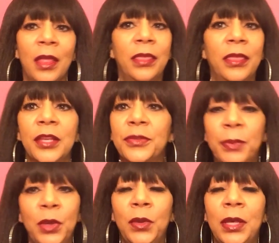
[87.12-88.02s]
This
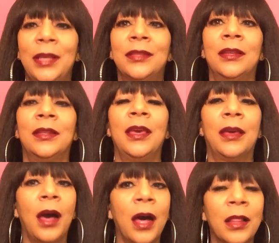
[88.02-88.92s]
beauty is in a
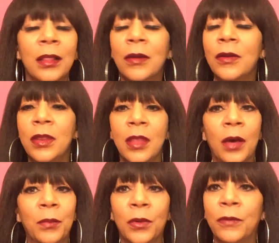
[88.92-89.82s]
color
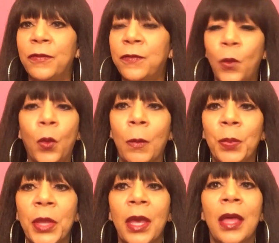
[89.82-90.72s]
number four.
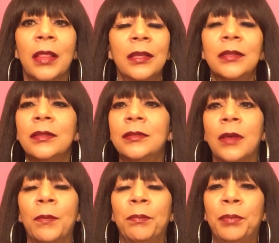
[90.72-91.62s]
This is
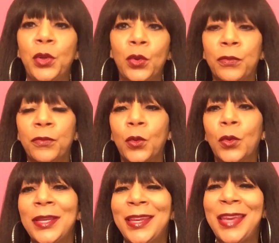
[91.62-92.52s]
some
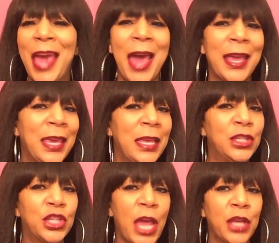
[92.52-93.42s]
beautiful
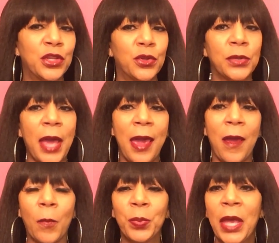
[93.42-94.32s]
yaki textured
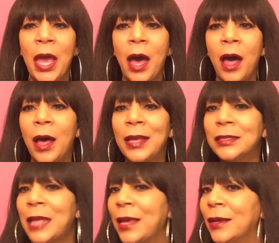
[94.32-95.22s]
hair. Uh,
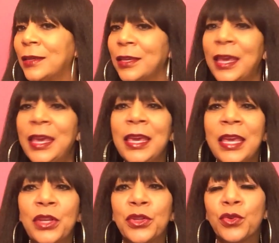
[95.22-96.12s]
it's like a
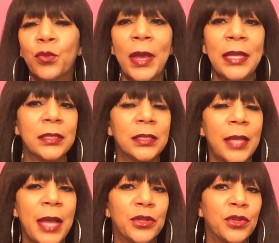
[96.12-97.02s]
kinky straight
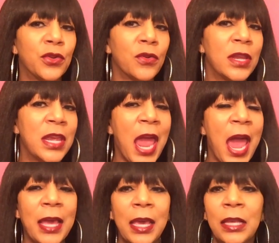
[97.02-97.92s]
texture,
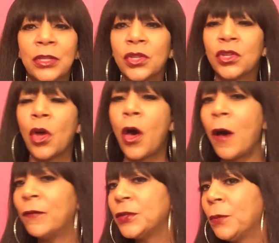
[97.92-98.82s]
yaki,
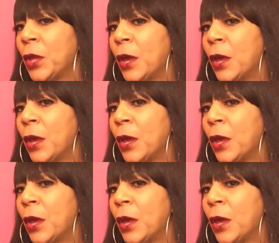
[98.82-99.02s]
soft,